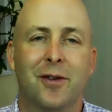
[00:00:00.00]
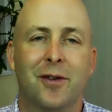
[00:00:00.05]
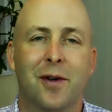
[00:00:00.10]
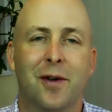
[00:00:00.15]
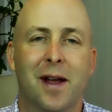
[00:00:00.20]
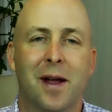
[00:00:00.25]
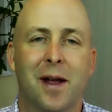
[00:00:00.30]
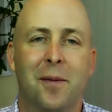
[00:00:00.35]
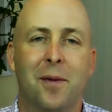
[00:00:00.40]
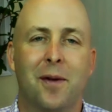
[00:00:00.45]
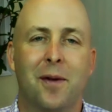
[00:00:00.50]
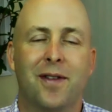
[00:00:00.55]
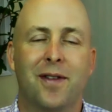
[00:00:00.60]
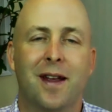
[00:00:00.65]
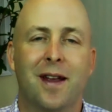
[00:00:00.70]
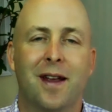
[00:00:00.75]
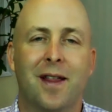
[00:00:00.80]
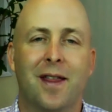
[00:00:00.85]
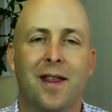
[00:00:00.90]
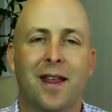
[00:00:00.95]
great. Well,
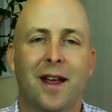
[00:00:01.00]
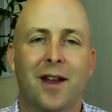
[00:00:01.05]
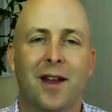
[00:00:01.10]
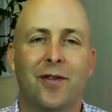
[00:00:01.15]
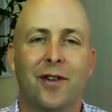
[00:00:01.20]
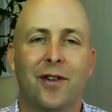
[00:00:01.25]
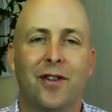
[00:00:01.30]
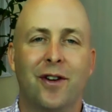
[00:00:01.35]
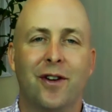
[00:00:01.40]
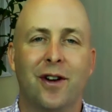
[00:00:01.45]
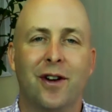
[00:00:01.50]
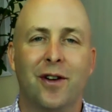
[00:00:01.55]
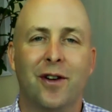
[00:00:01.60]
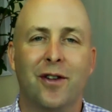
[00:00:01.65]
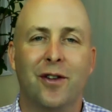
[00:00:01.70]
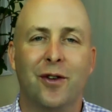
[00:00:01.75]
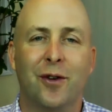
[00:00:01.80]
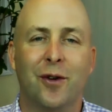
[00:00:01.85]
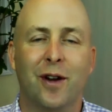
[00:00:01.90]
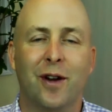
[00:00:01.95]
Dana, thanks for sharing your
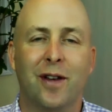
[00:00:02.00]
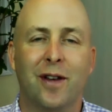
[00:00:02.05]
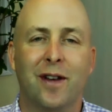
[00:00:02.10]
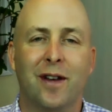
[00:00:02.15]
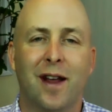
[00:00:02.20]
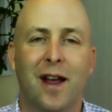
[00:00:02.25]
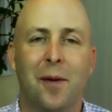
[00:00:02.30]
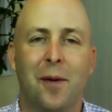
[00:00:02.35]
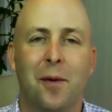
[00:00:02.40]
story today.